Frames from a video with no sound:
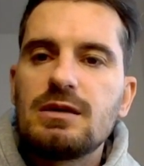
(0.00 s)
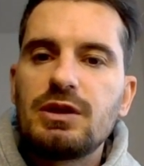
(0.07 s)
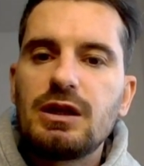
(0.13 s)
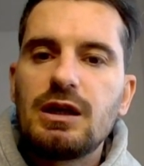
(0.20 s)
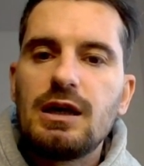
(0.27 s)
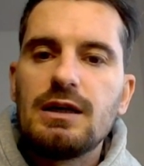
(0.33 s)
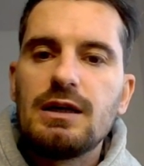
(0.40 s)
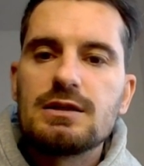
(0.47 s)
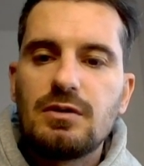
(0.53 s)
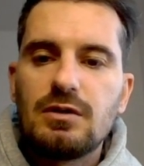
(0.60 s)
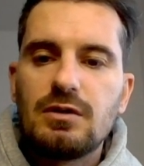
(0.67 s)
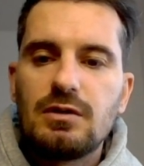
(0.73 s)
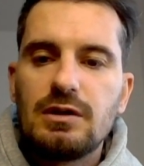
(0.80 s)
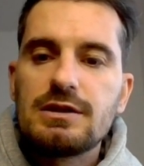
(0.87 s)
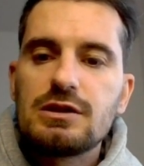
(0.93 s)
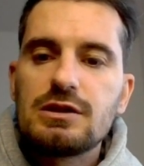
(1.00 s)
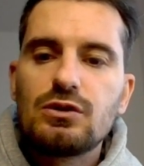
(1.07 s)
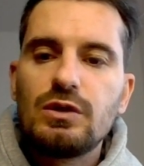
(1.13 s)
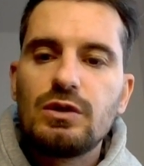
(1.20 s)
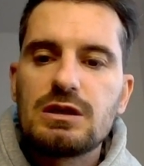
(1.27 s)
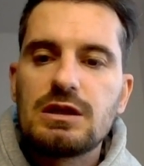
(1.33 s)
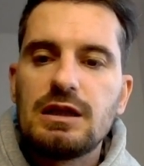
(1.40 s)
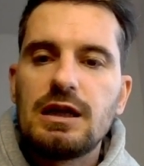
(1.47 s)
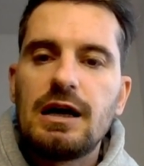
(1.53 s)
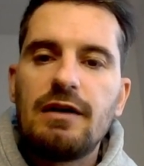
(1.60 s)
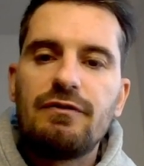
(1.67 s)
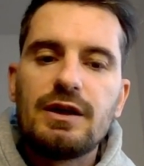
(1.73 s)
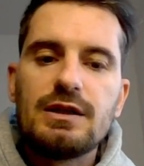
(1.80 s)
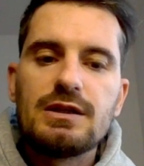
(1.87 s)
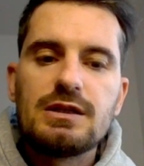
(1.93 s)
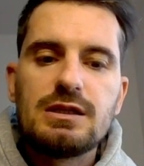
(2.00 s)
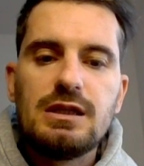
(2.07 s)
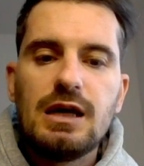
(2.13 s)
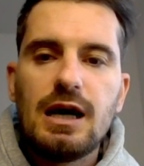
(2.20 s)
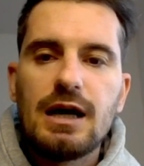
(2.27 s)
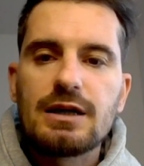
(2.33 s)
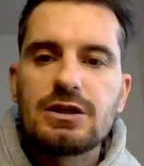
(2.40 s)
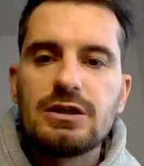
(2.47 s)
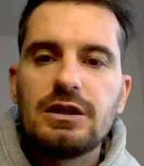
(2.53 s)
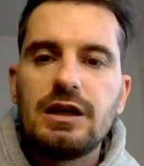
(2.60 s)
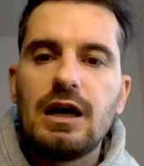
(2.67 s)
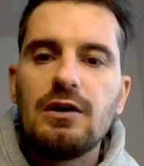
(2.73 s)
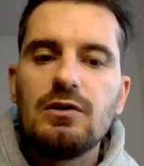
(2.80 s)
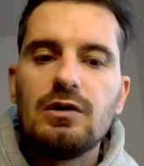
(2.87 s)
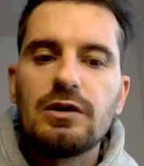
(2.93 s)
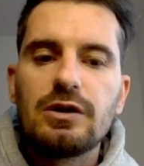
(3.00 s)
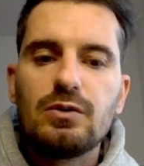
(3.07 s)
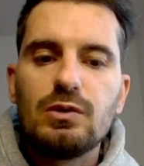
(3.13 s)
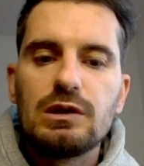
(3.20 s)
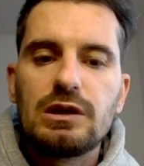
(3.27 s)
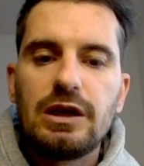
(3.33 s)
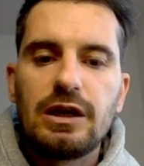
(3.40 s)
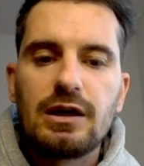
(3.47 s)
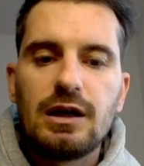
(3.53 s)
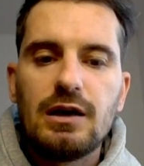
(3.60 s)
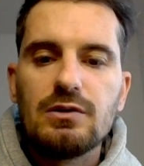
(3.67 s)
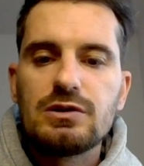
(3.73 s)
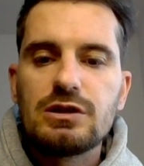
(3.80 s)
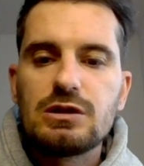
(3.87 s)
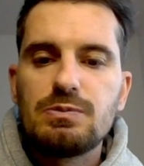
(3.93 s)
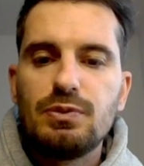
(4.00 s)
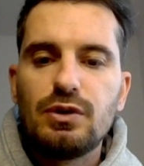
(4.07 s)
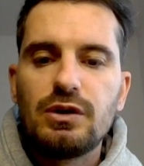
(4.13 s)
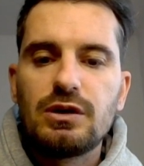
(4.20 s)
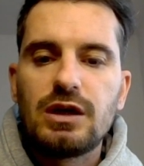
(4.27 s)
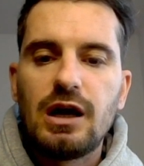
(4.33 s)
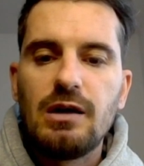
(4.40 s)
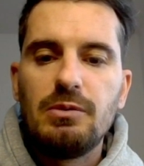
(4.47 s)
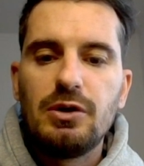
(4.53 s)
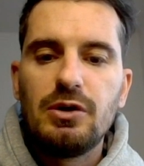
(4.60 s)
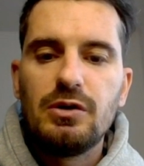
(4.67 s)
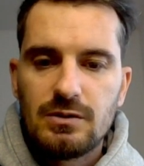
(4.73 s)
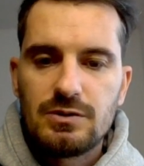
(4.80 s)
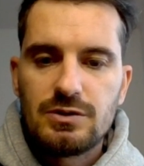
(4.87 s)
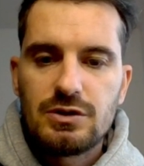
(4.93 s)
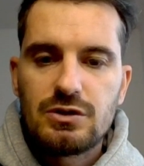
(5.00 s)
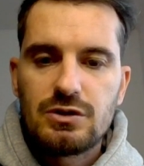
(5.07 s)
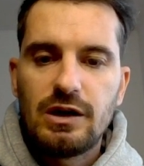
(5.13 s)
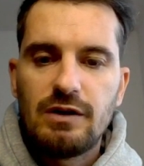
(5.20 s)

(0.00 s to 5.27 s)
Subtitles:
else. Let's do this live and see actually how long it will take. I'll just put a timer on just to have an